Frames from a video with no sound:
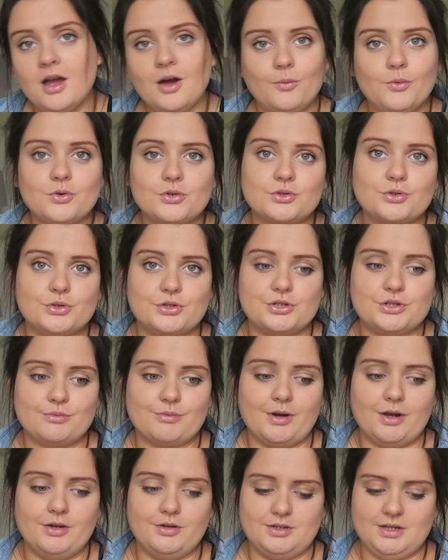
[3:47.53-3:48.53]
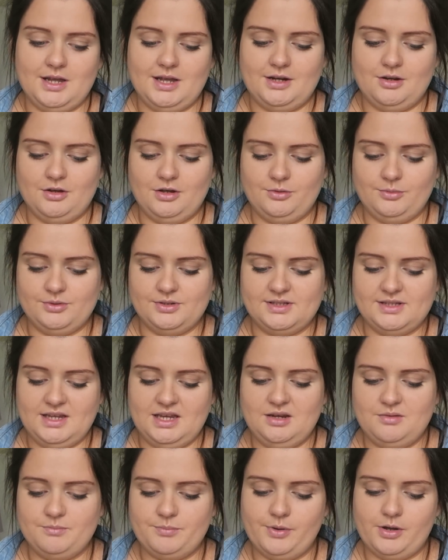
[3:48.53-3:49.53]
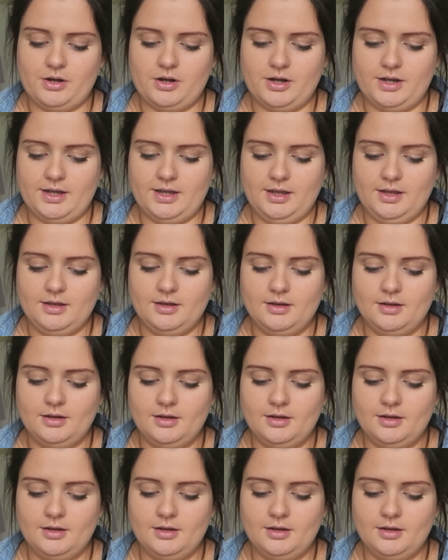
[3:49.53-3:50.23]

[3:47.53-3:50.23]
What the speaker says: Walked across the road and I was seen by